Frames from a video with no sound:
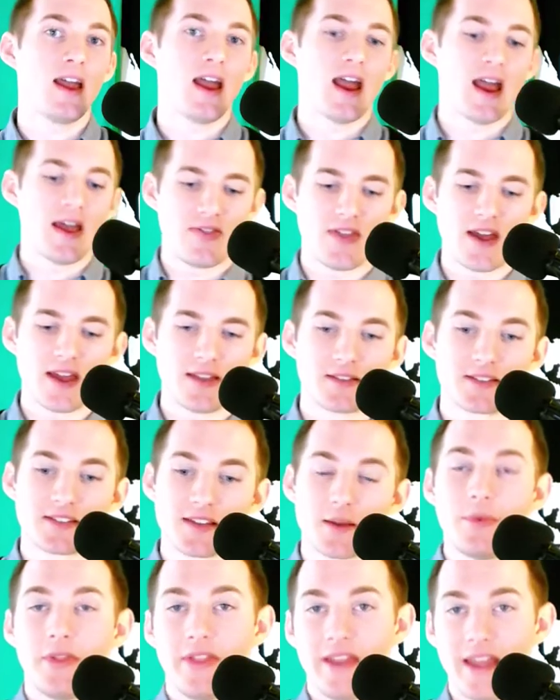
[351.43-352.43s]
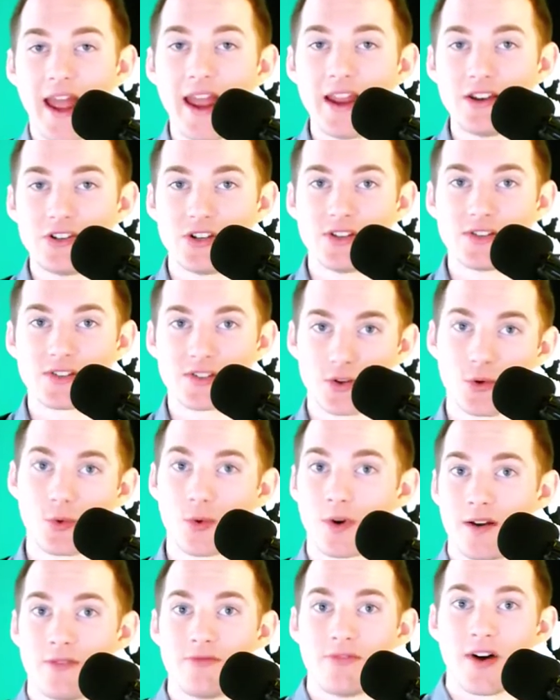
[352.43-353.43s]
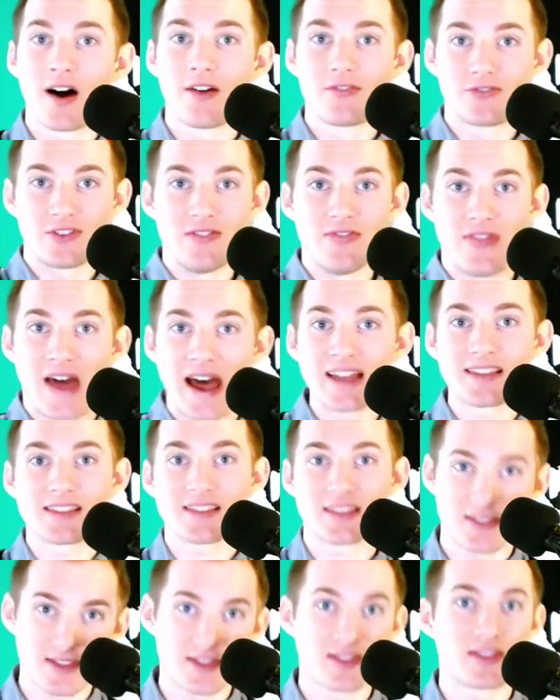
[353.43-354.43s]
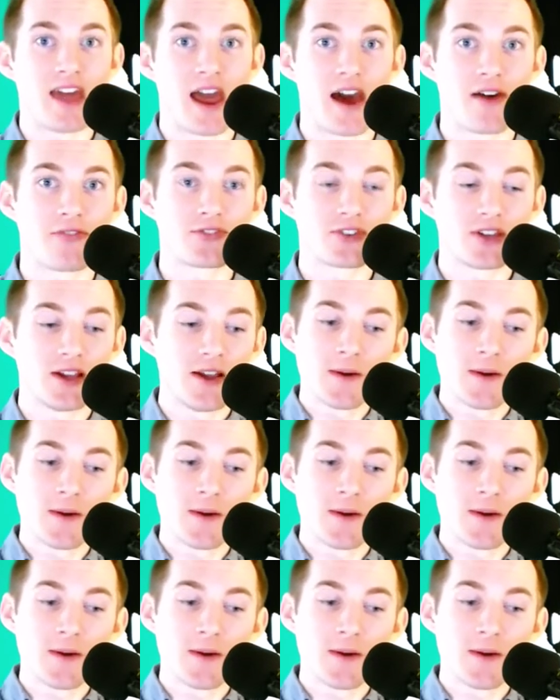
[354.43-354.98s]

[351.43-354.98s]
and then some of the agents who were involved in that theft